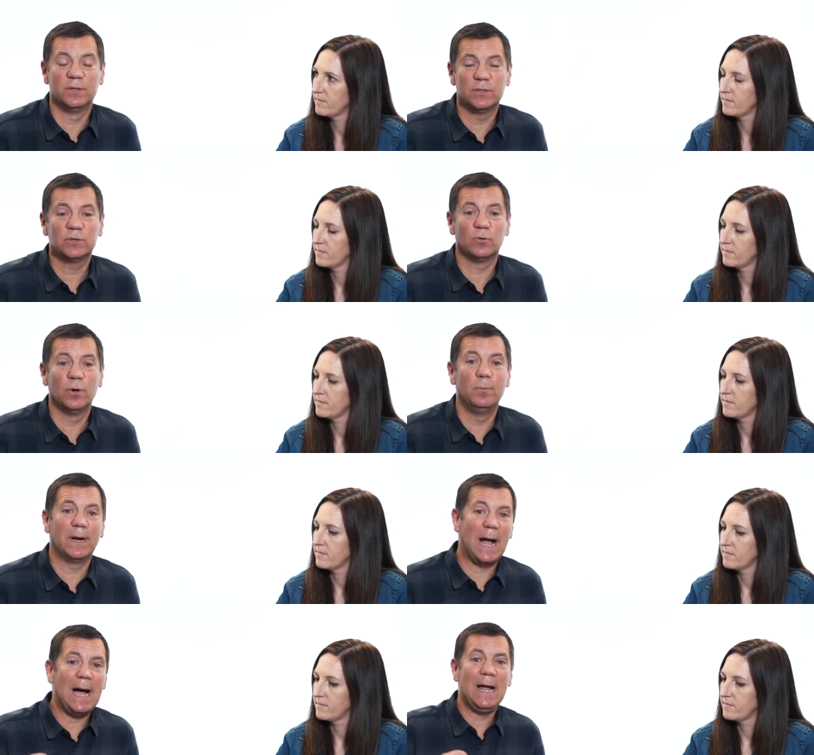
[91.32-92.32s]
Speaker 1: and destroy,
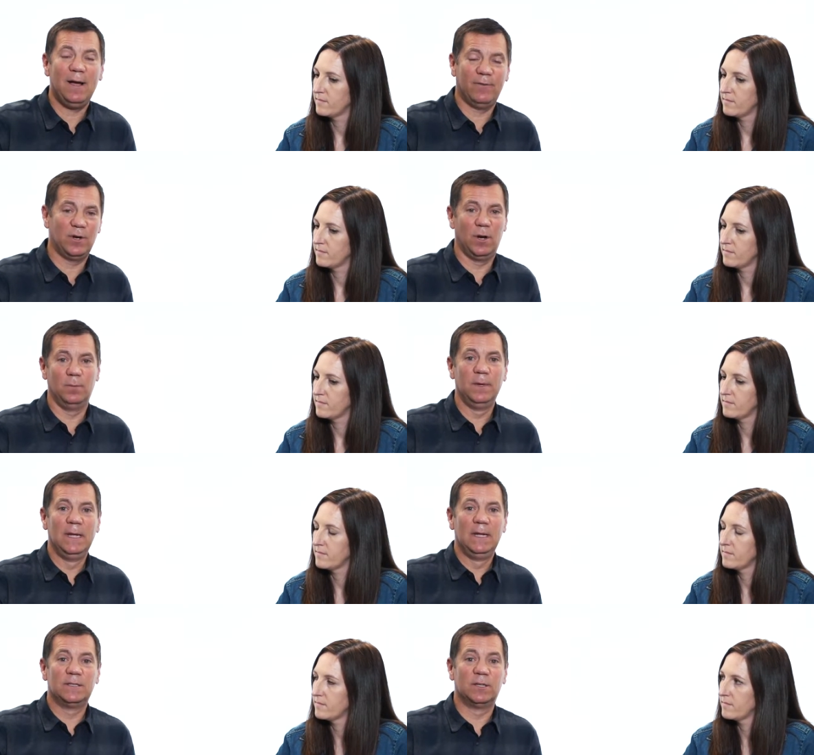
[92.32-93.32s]
but I have come
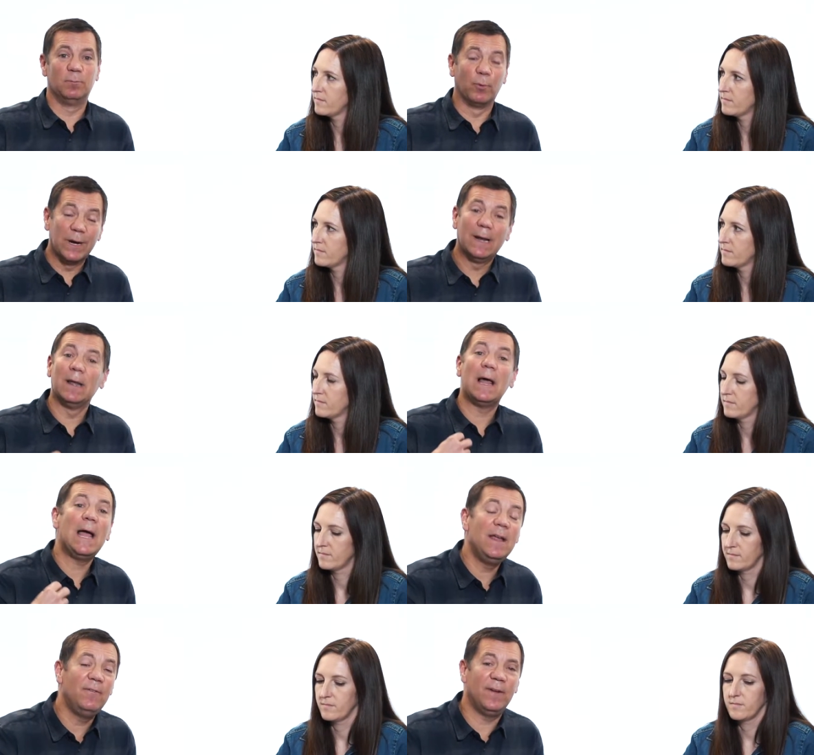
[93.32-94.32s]
to bring
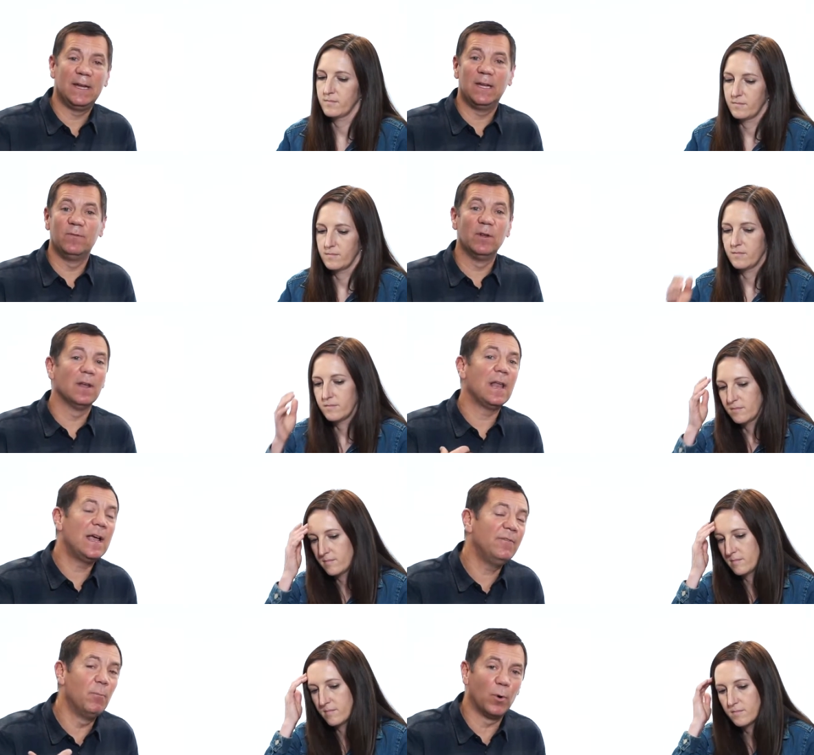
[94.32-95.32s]
life and give you
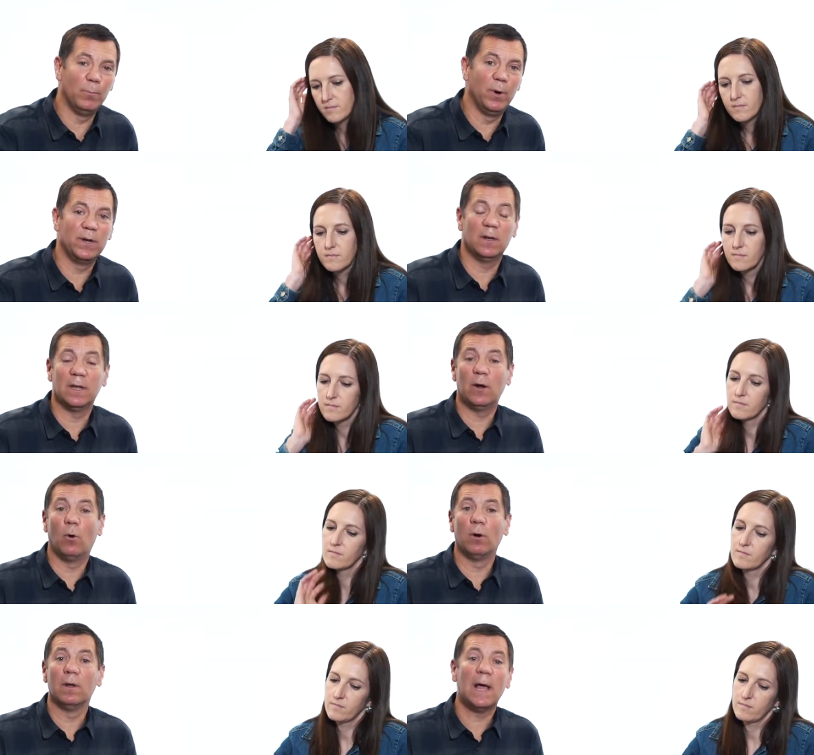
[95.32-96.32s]
life more abundantly
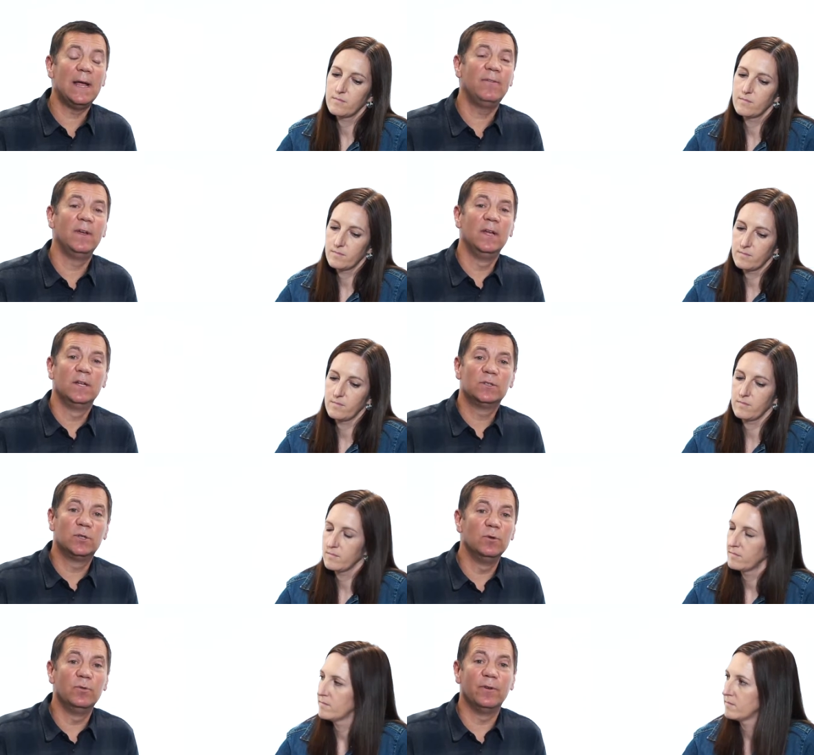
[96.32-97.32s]
or life
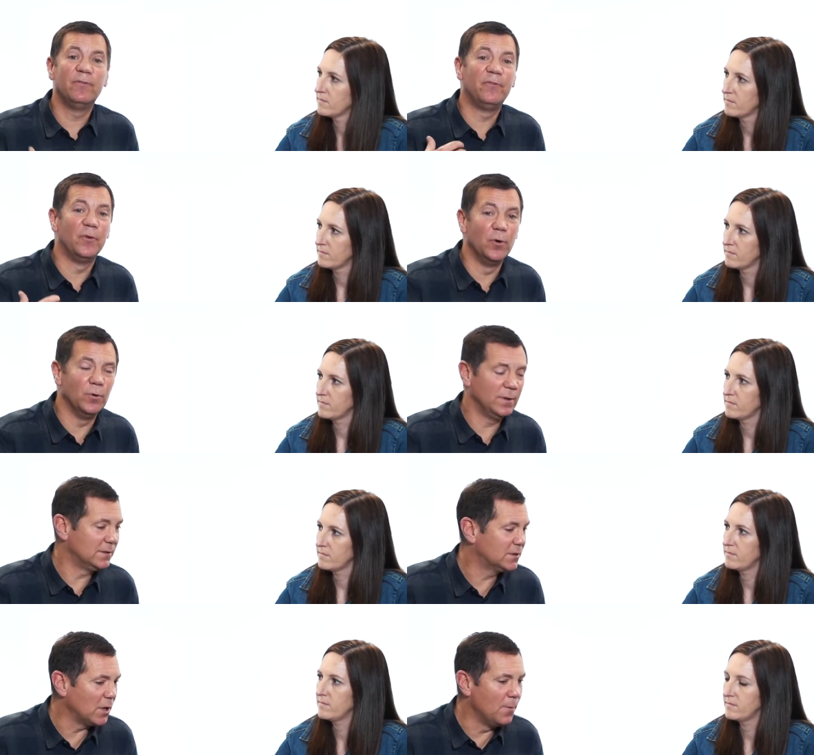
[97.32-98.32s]
to the full.
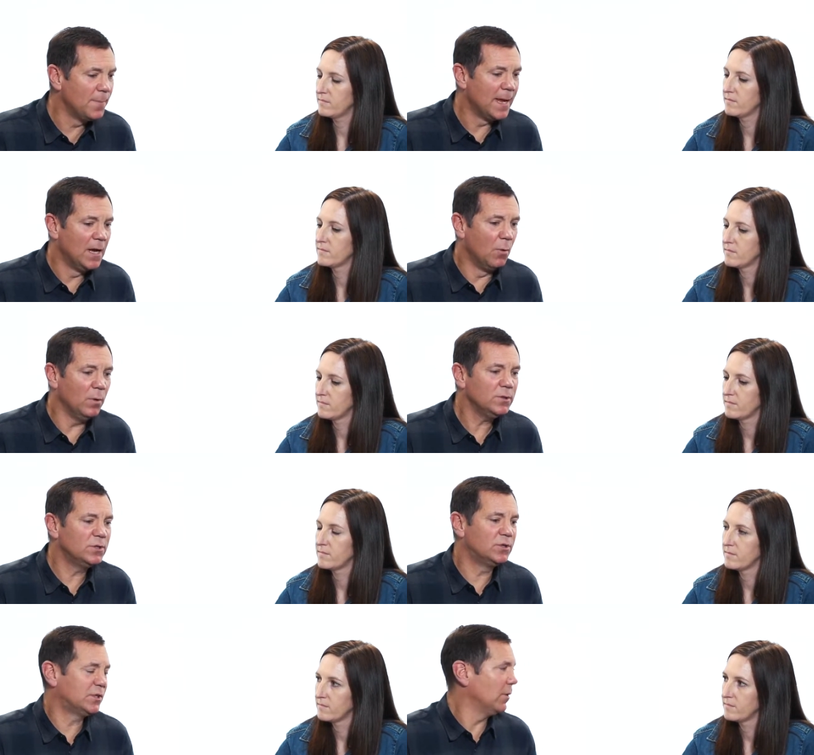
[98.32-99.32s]
And so, why don't
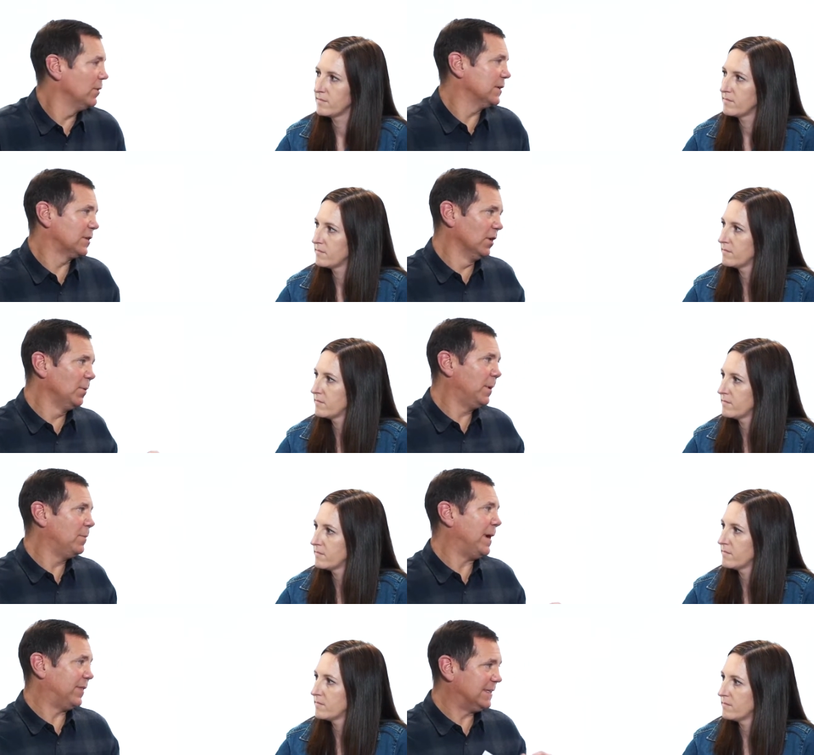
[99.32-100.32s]
you share with us a little bit
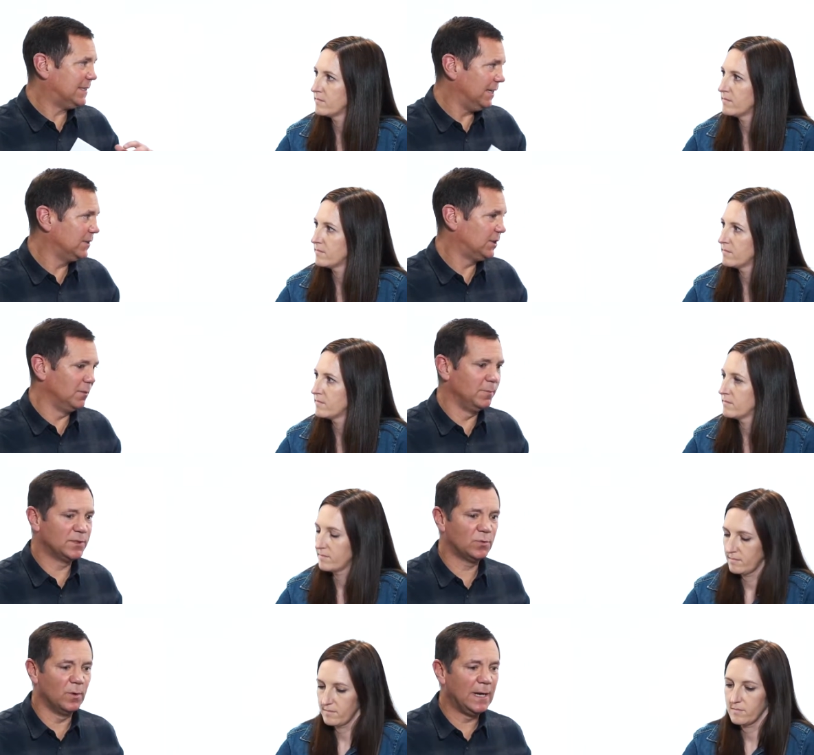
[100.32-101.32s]
about the tension
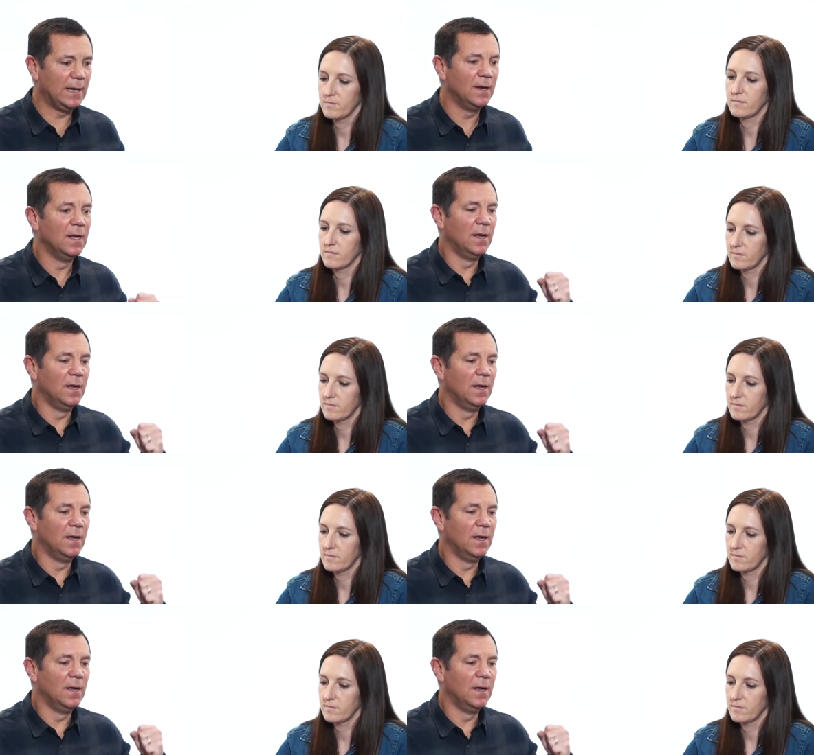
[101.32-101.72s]
between